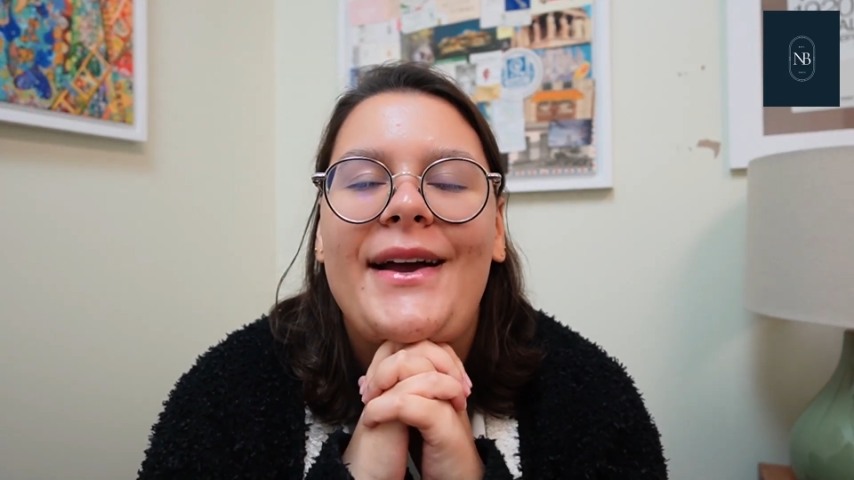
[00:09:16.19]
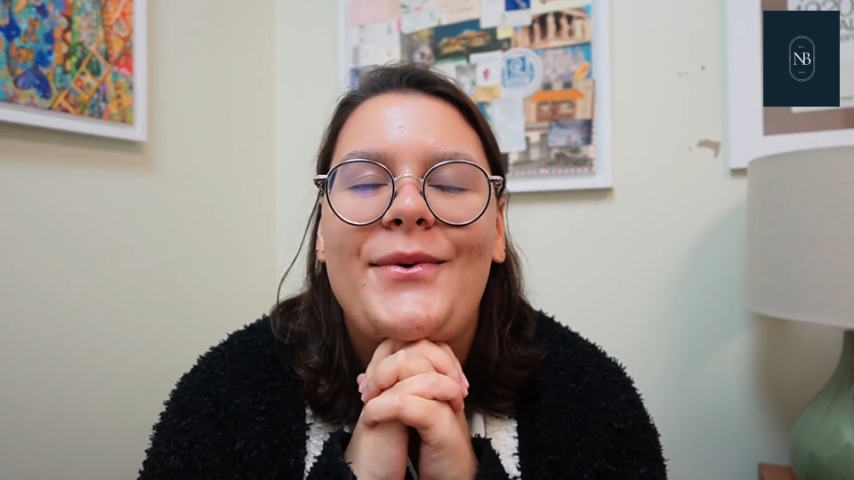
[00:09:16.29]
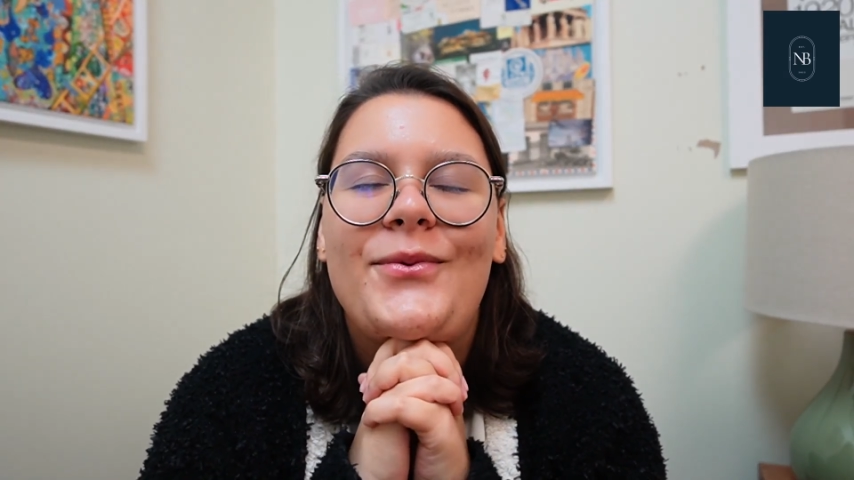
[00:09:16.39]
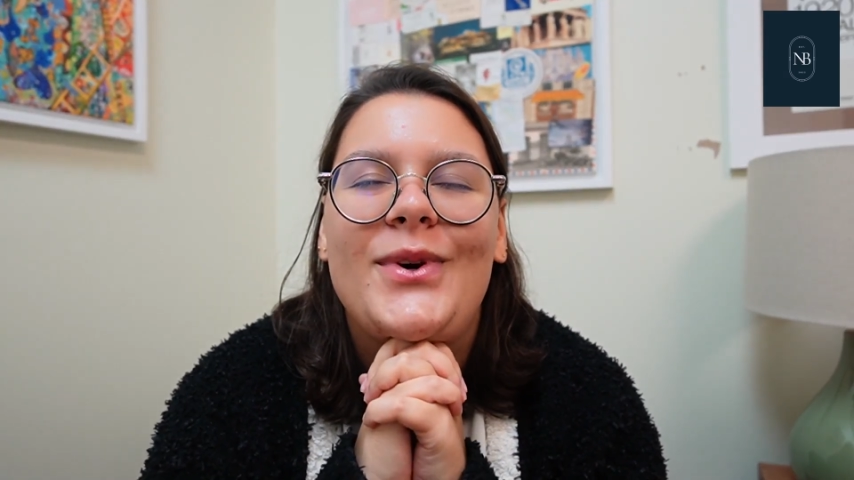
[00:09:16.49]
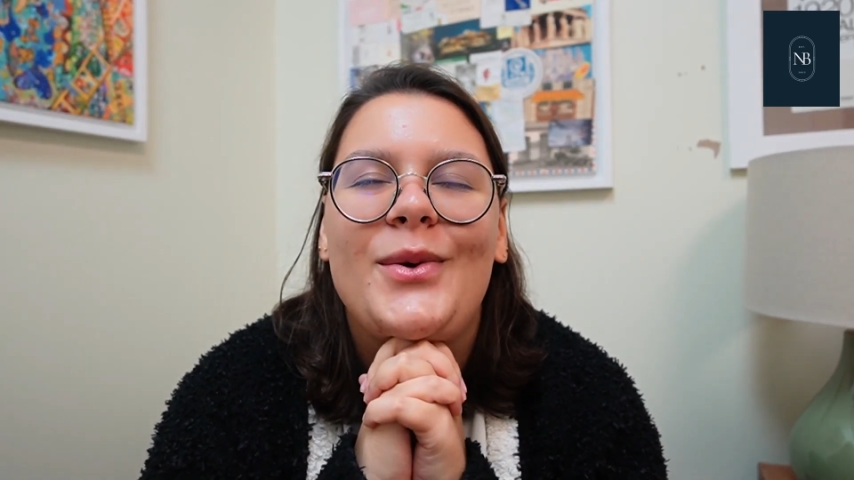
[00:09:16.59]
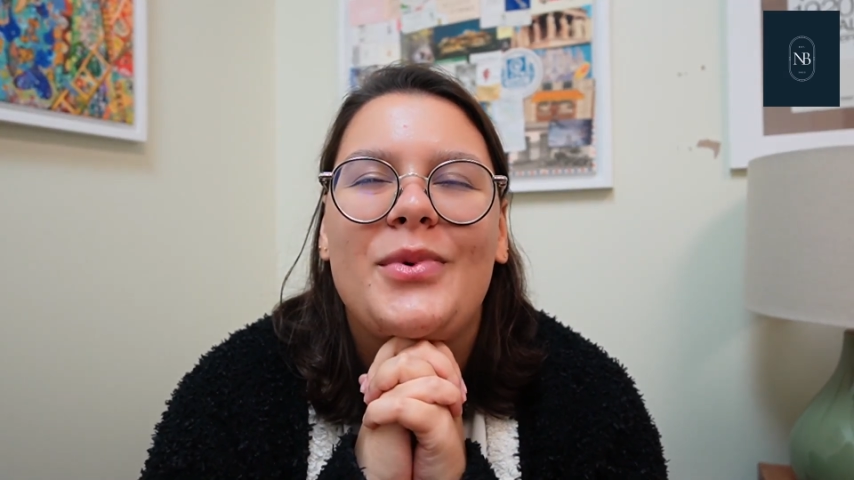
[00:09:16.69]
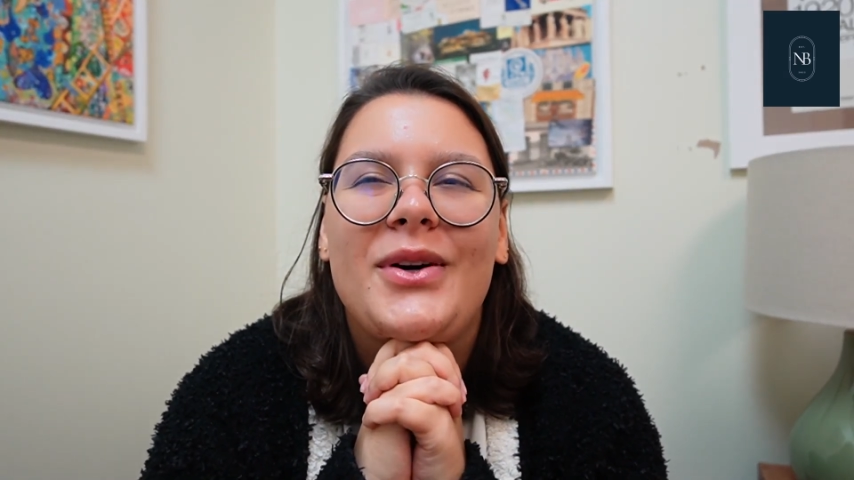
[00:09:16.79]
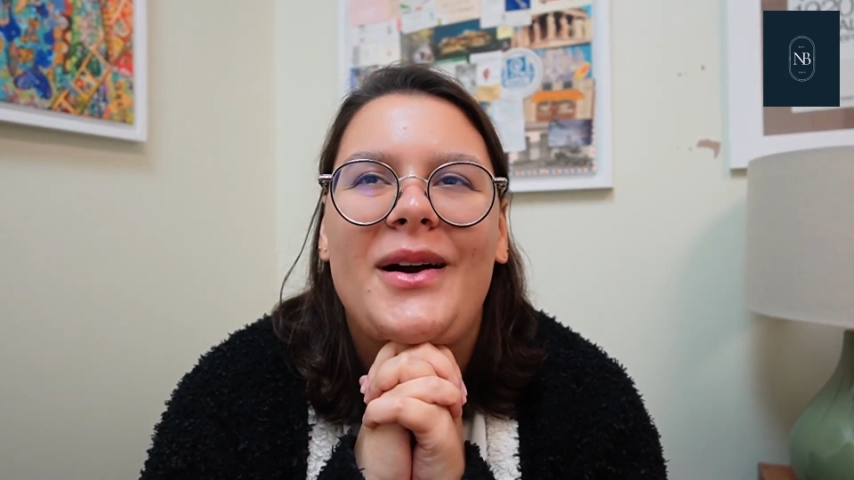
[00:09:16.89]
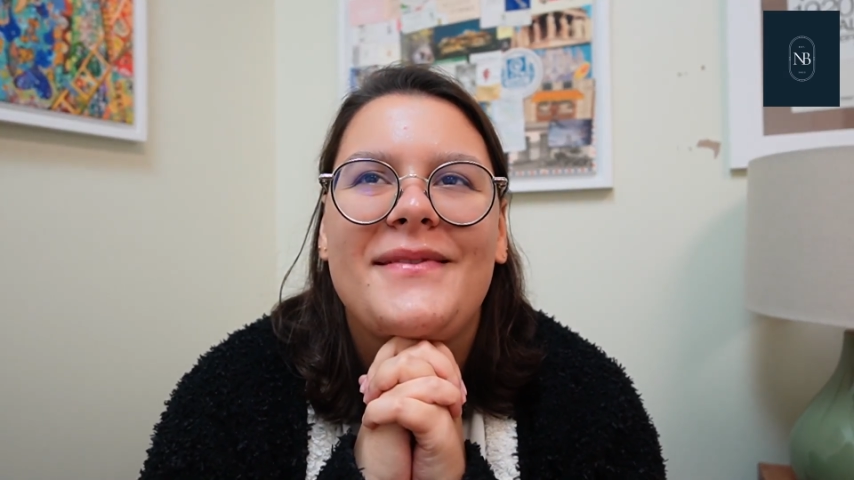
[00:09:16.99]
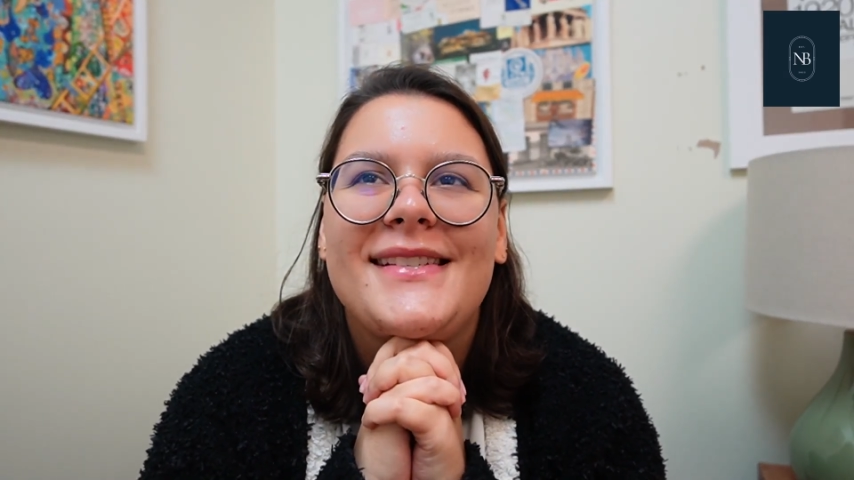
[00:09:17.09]
I will
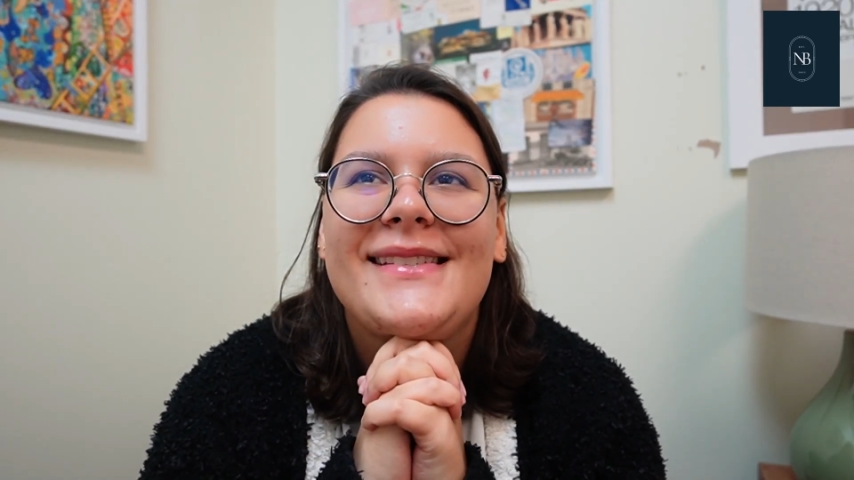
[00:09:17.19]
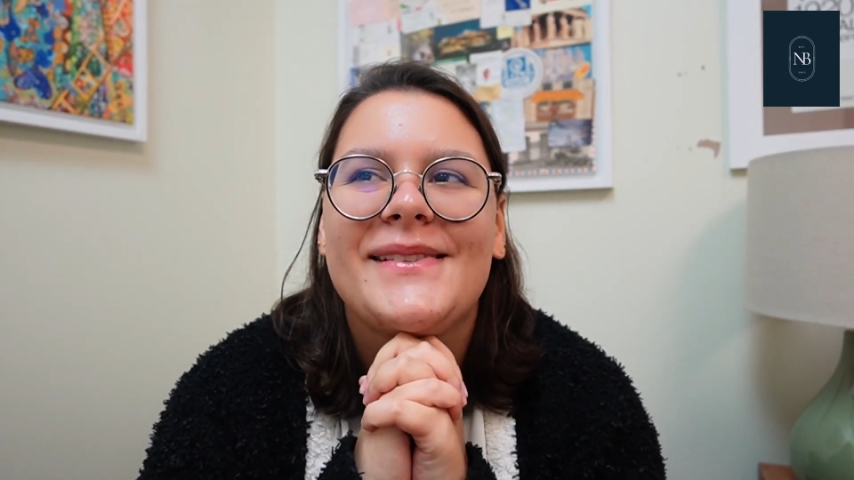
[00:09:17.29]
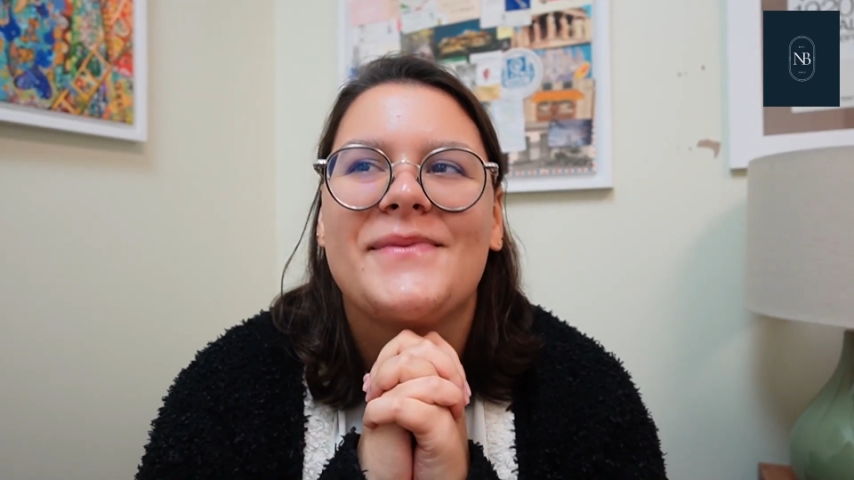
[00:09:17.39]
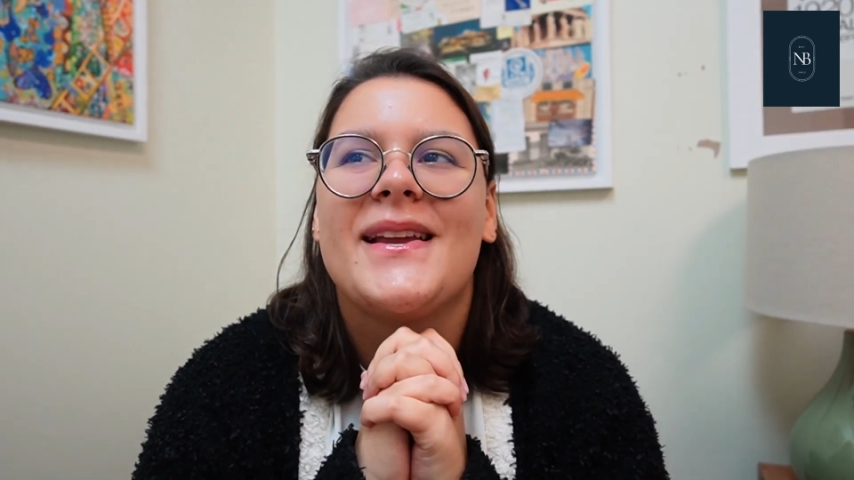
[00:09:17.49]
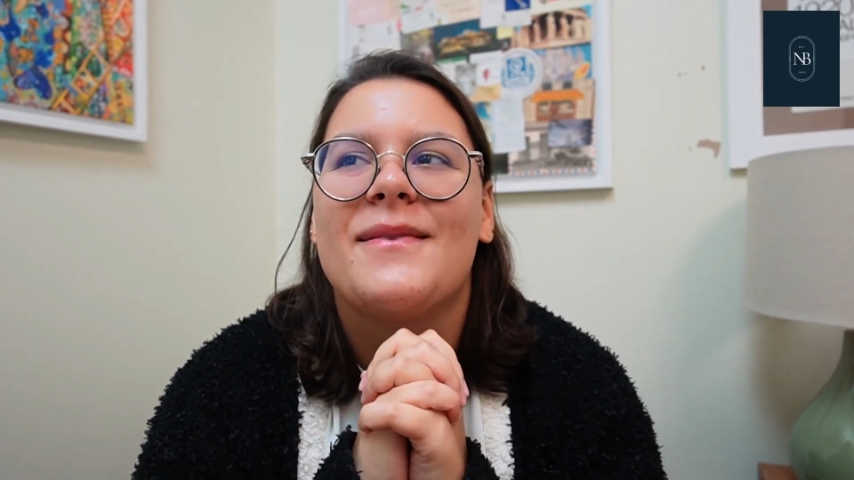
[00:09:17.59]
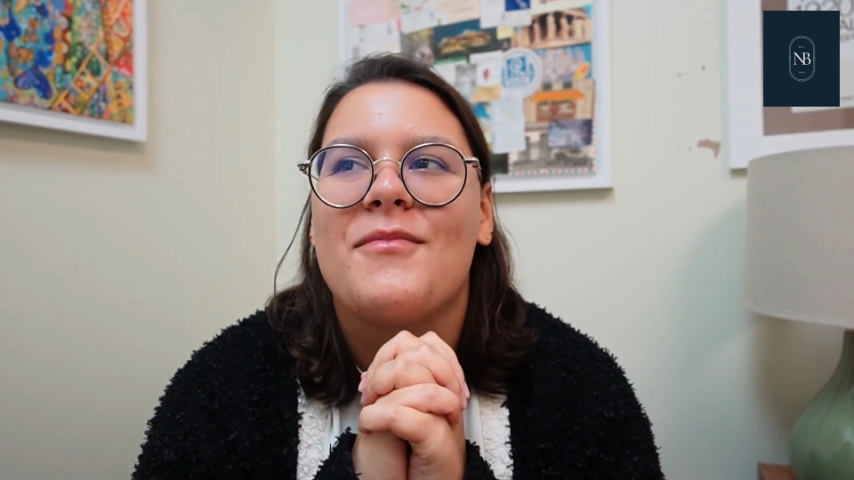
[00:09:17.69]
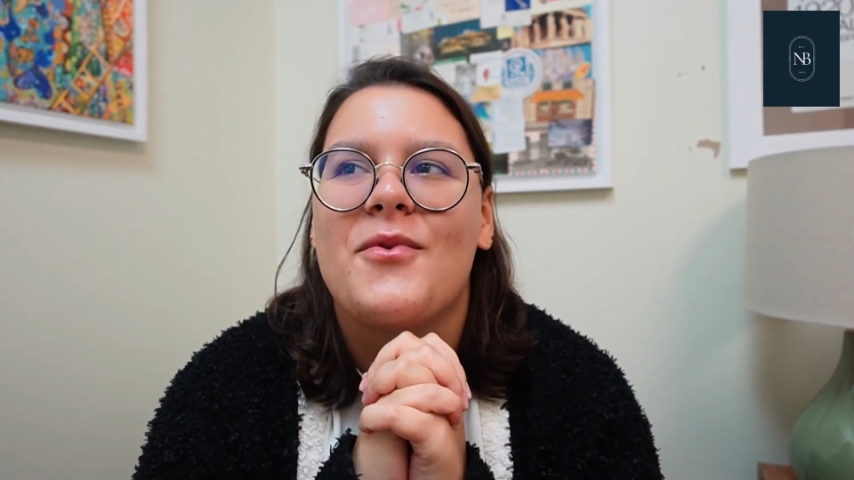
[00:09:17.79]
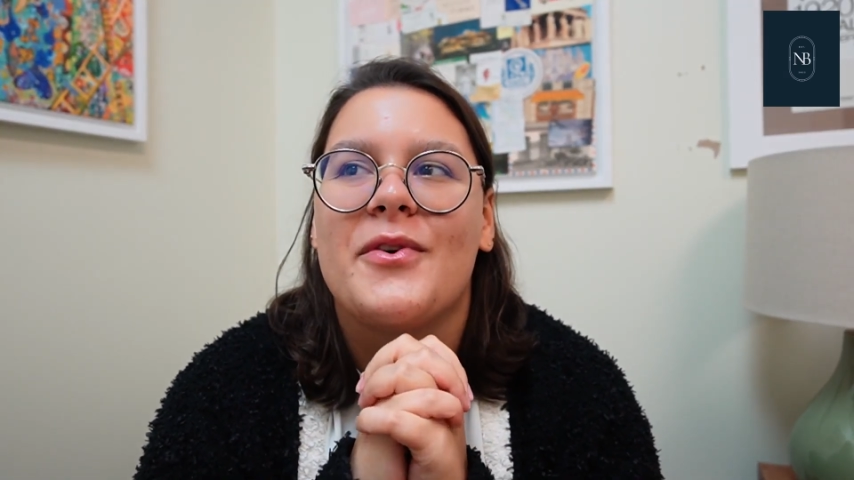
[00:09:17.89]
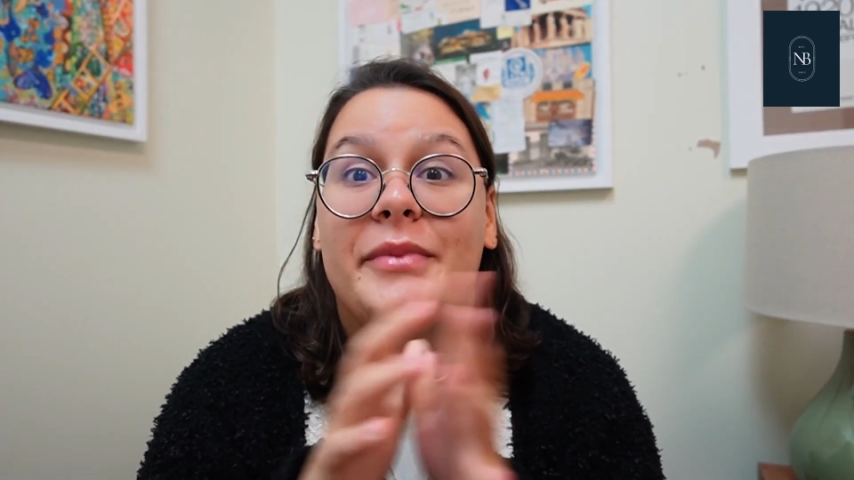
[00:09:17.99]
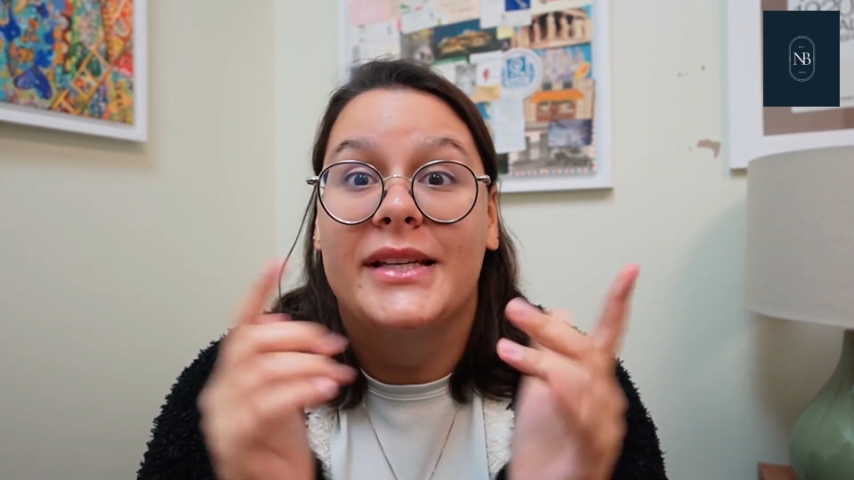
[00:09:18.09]
promise to make
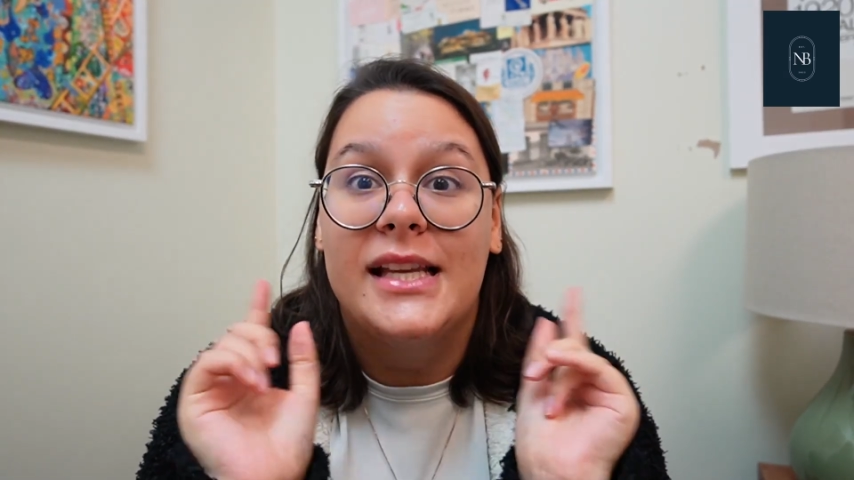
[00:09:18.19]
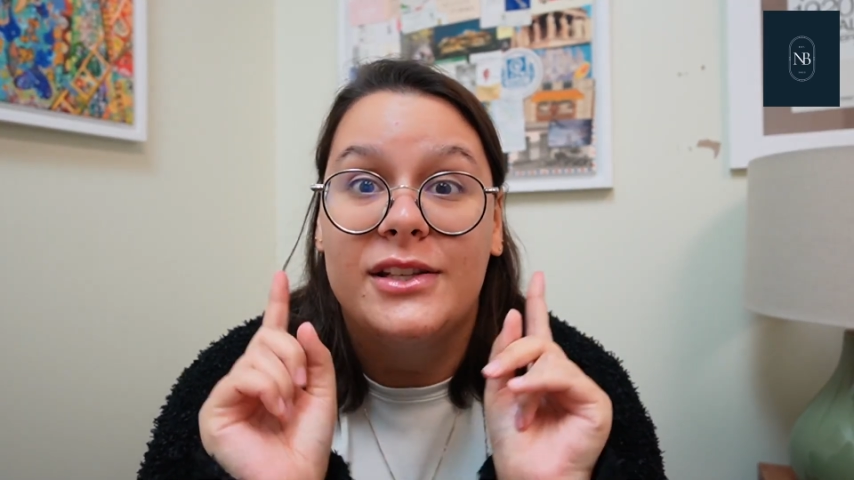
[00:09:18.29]
more because